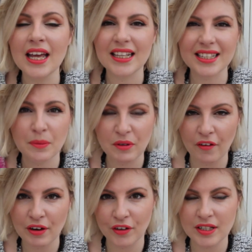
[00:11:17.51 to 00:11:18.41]
It's going to be
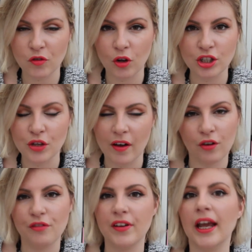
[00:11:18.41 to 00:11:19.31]
very difficult to do that
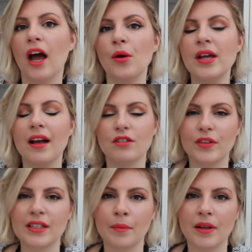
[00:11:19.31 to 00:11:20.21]
on a video because
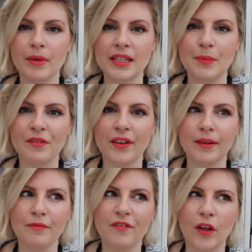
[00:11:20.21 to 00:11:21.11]
obviously I'm going to need to be
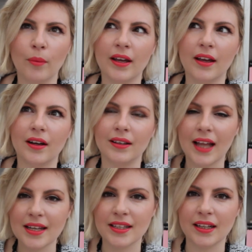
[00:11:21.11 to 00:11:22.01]
filming kind of
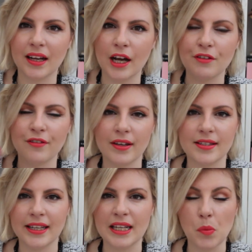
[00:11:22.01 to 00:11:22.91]
last thing at night, first
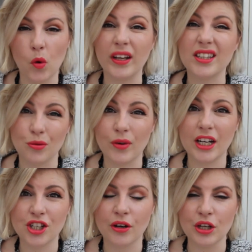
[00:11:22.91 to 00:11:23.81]
thing in the morning to
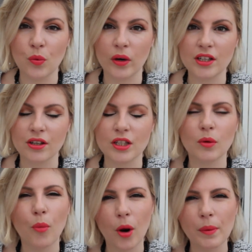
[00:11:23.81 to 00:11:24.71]
really show you what it does. So
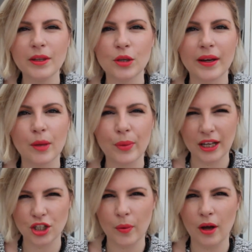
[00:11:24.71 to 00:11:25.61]
I'll probably do it in a
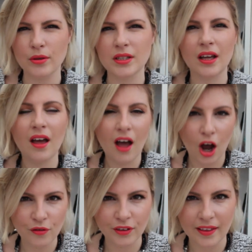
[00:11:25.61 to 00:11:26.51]
picture post.
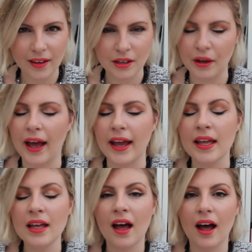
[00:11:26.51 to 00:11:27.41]
Hopefully that's okay.
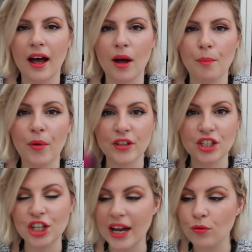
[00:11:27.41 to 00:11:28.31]
But the
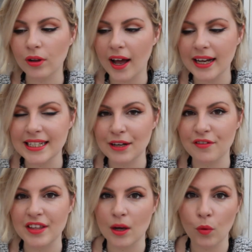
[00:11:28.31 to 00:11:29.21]
general idea
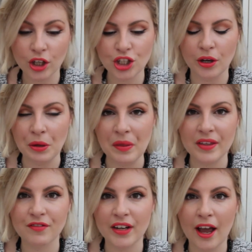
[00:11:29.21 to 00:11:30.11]
of these I want to show you in
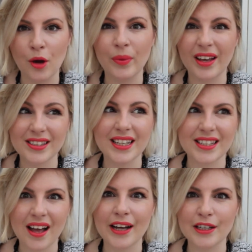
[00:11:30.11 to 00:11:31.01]
this video because it's
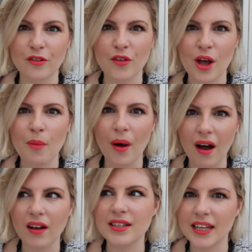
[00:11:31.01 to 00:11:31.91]
kind of
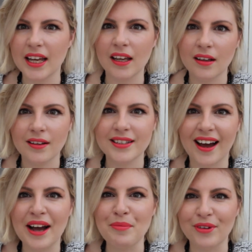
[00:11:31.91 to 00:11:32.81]
party
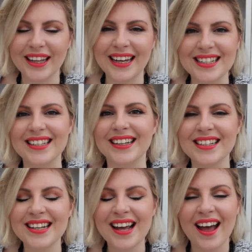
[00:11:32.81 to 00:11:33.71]
time related.